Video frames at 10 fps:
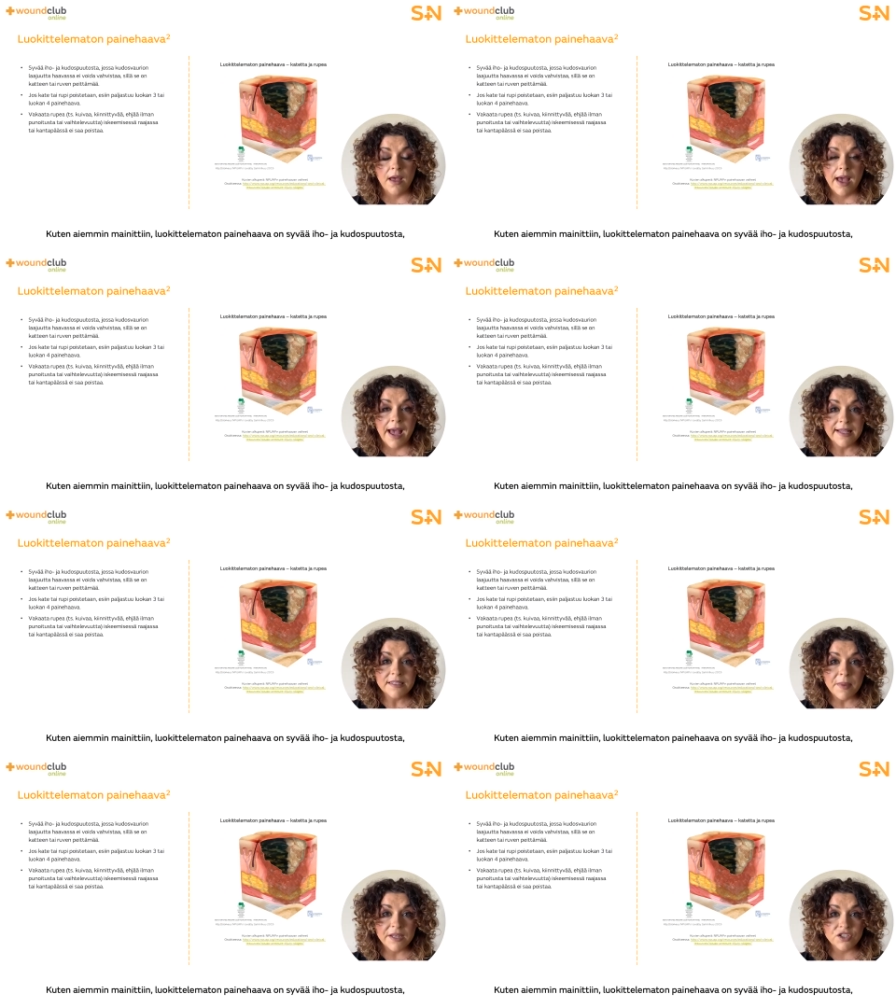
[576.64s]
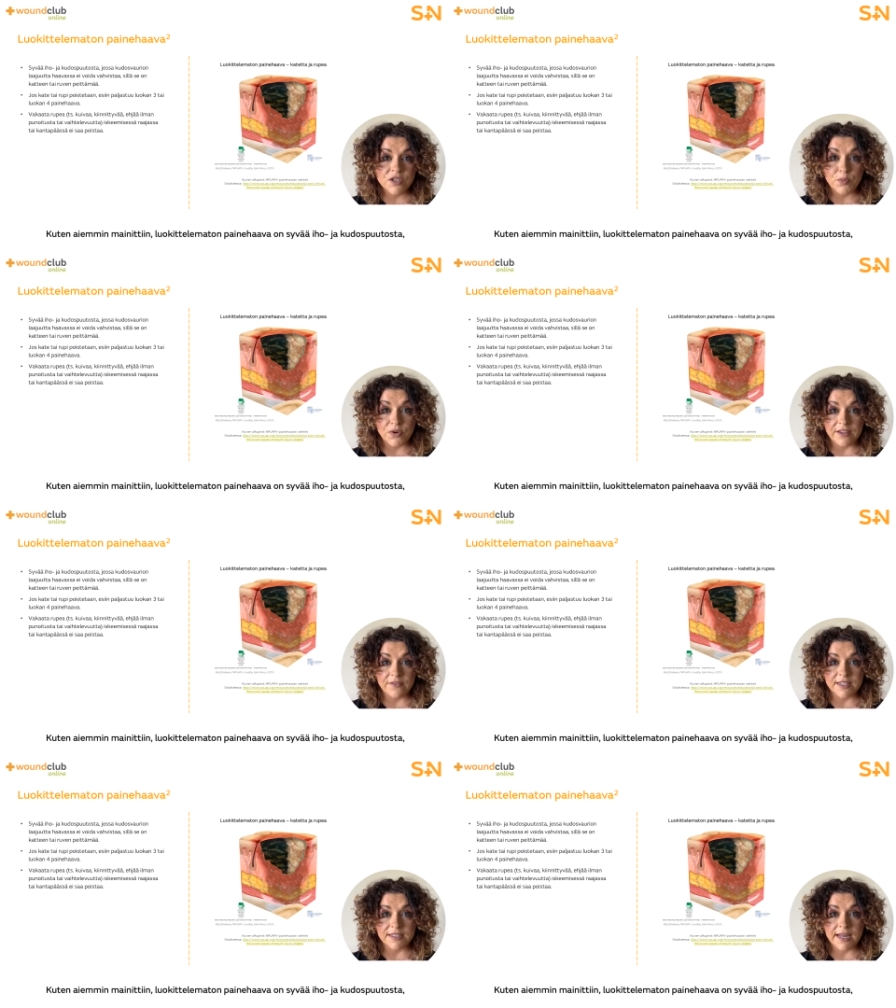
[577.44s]
As mentioned
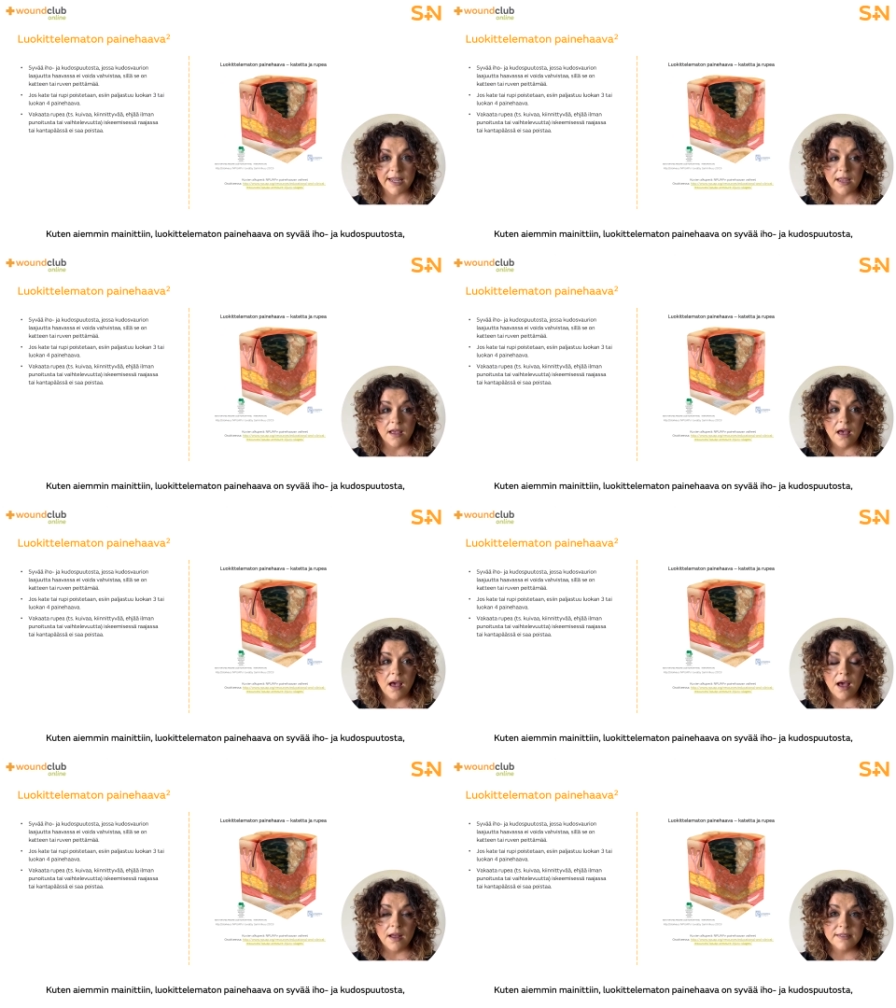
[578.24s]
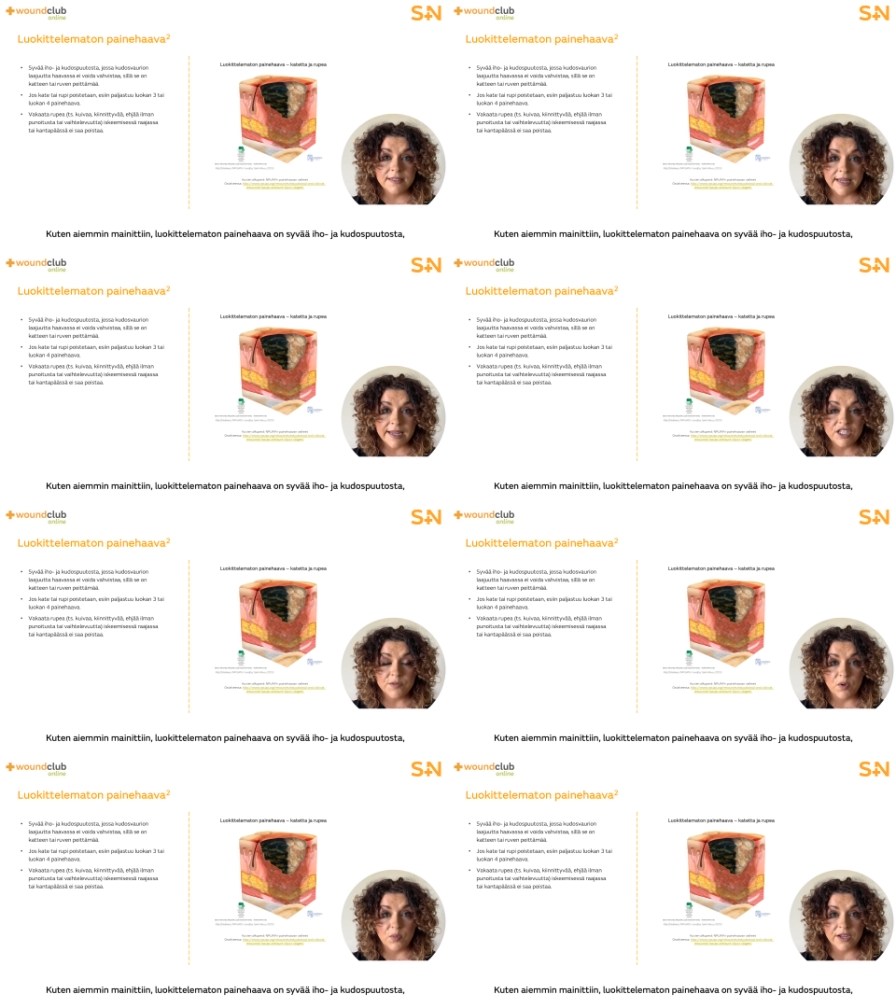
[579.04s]
previously,
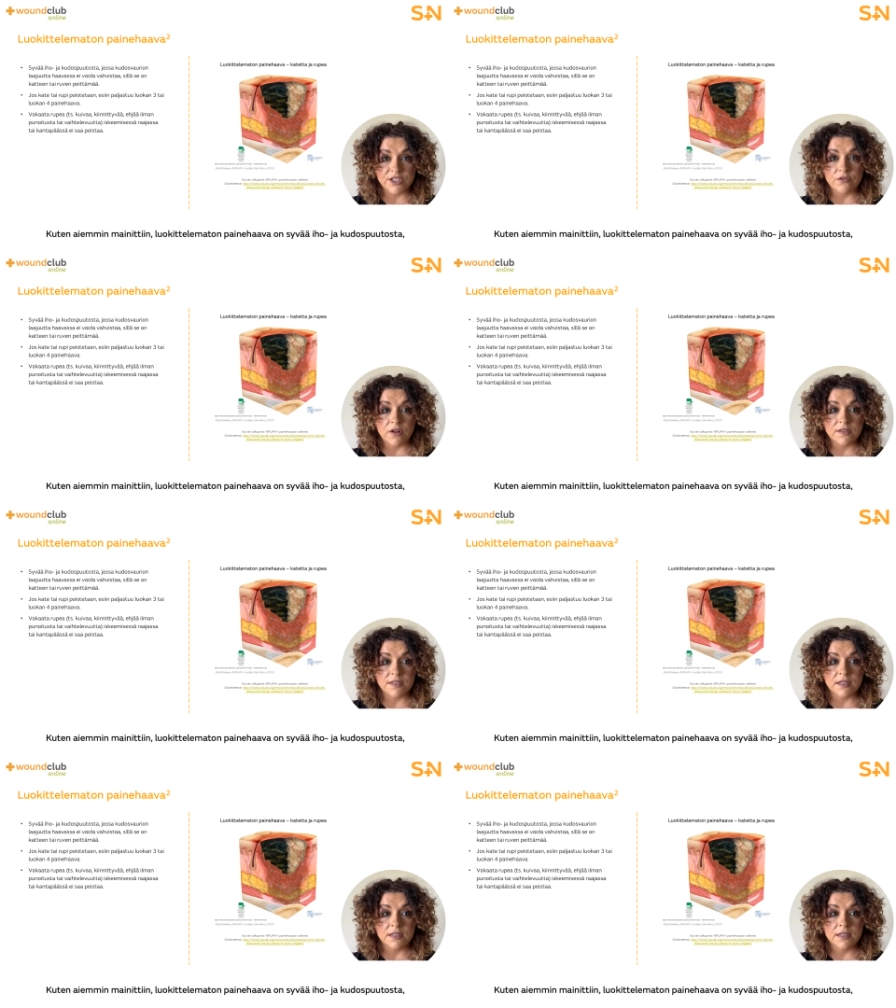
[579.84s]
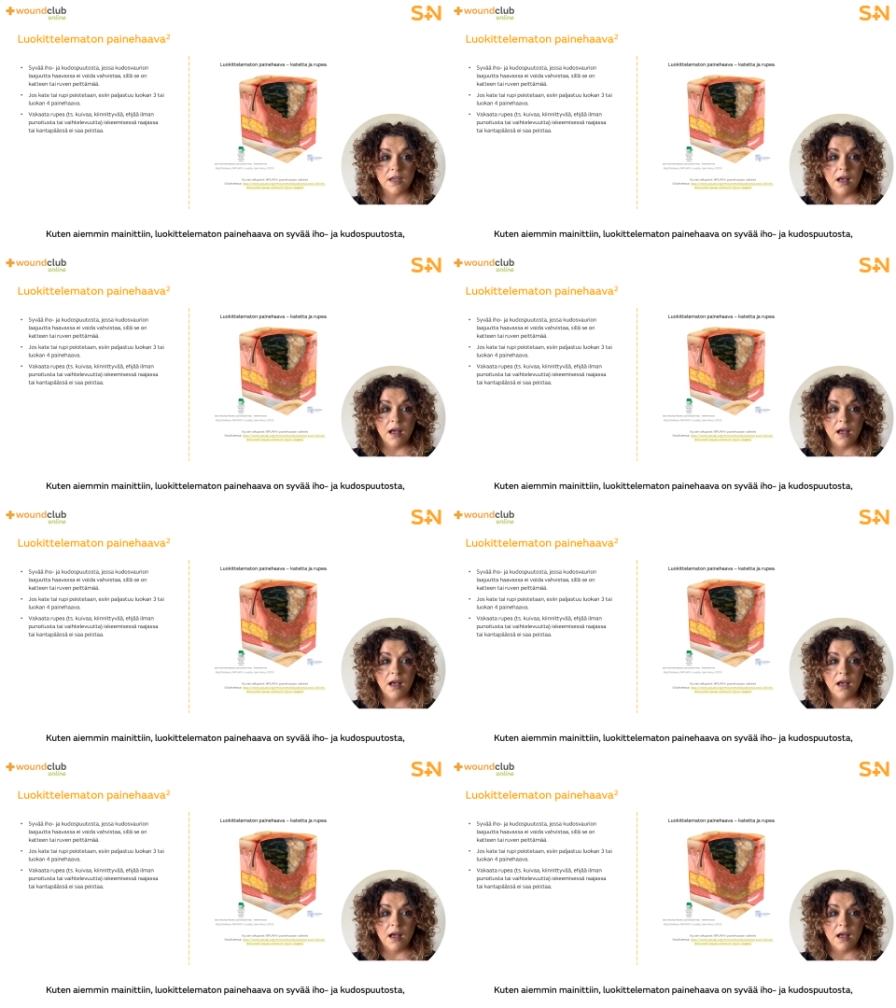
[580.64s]
unstageable pressure ulcers